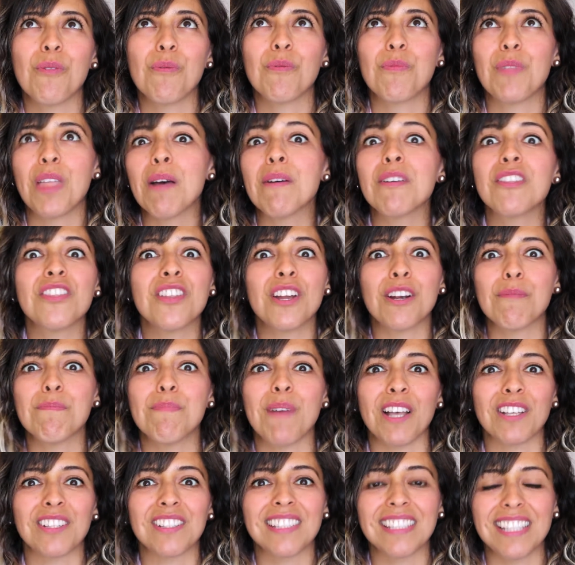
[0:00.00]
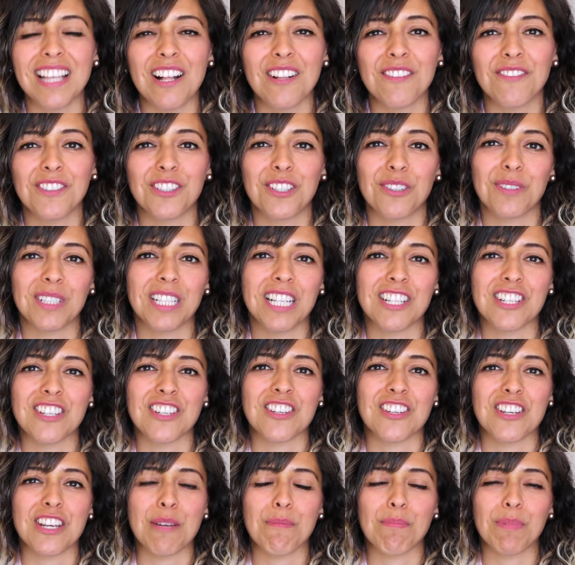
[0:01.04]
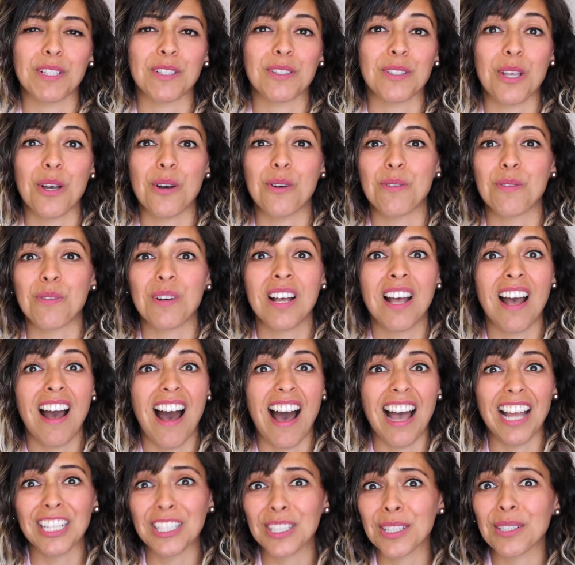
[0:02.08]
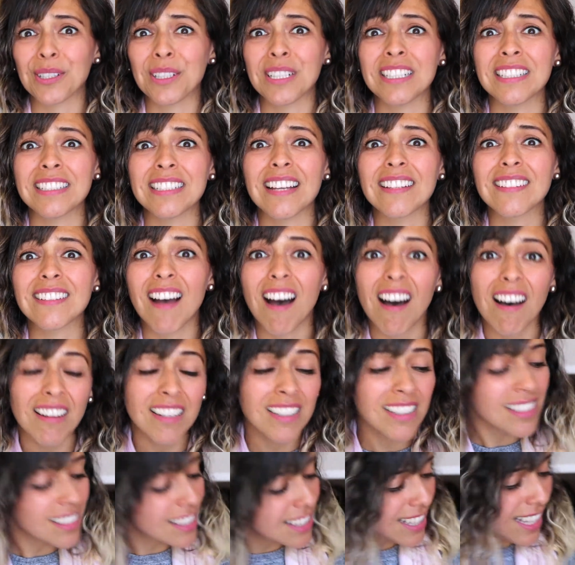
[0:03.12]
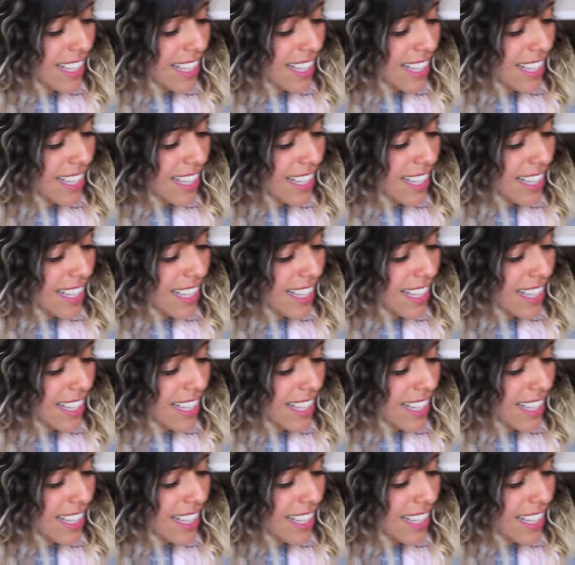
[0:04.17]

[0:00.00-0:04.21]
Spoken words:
their best self in a relationship. And so I learned tons,